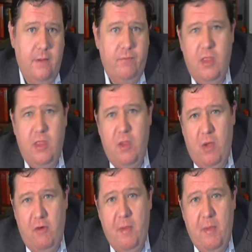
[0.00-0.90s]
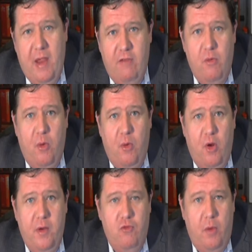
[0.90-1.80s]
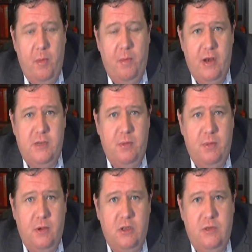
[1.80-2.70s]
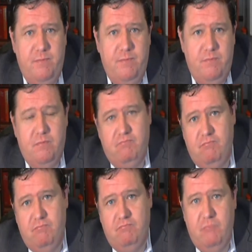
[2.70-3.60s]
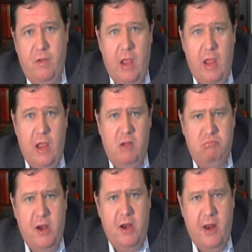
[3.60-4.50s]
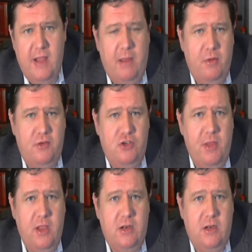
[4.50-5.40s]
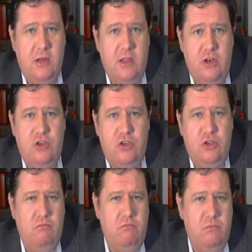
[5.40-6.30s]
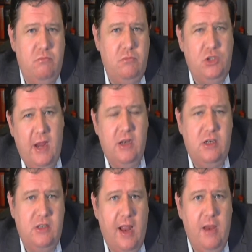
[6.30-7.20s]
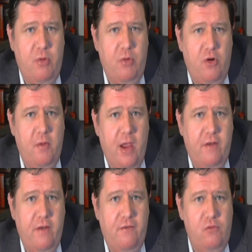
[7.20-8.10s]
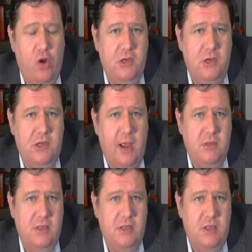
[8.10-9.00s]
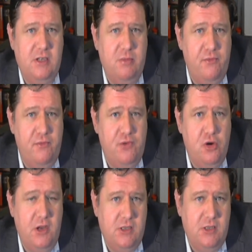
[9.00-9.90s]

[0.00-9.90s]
There were remaining Roman principles. An example of something that's changed slightly but remained from Roman times is the system of juries.